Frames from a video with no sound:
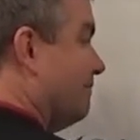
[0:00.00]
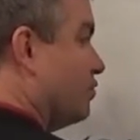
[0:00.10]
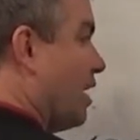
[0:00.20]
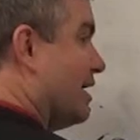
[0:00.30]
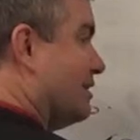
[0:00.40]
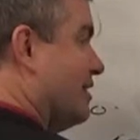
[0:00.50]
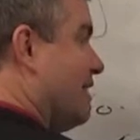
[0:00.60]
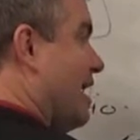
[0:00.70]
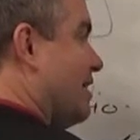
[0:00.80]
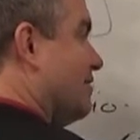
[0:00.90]
right, then
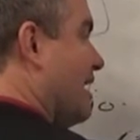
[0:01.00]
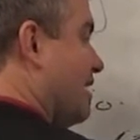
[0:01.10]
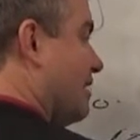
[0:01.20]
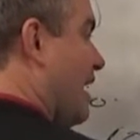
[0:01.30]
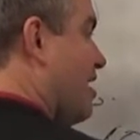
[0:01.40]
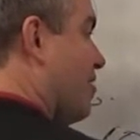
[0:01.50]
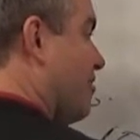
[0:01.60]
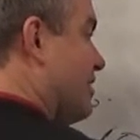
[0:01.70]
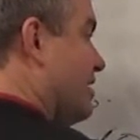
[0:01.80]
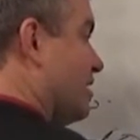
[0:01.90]
that
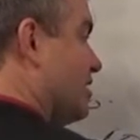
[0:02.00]
area